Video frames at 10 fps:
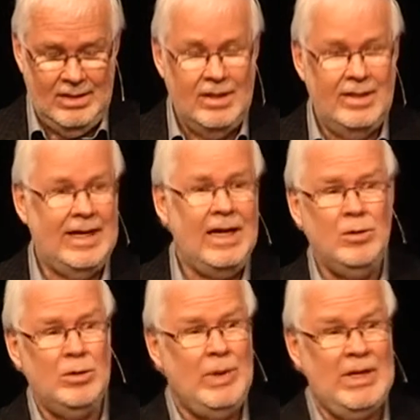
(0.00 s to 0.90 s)
they
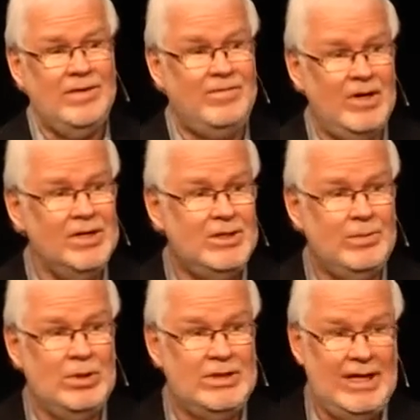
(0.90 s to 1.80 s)
would be the first to
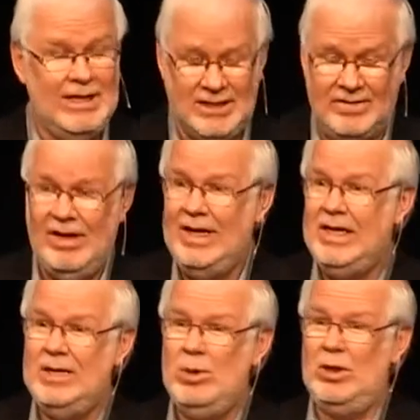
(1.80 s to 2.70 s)
protest if I
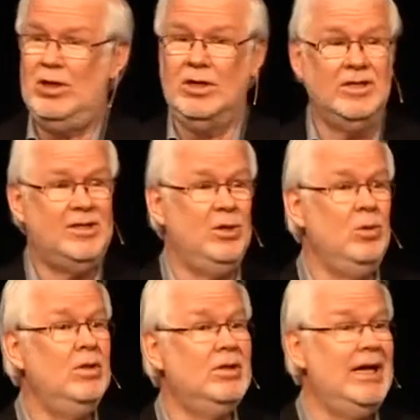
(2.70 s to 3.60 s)
came along and stole
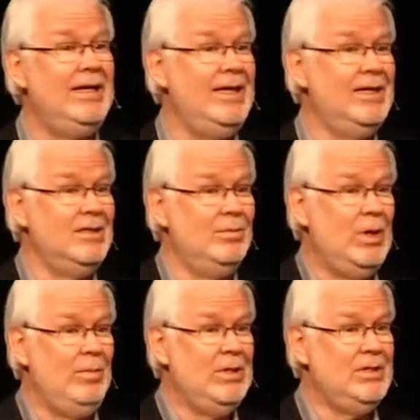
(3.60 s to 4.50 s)
their ideas and
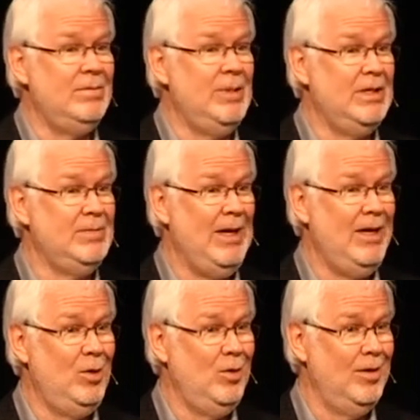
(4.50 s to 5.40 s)
published them as my
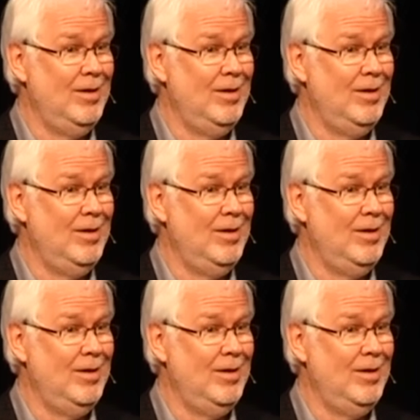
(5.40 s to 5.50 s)
own.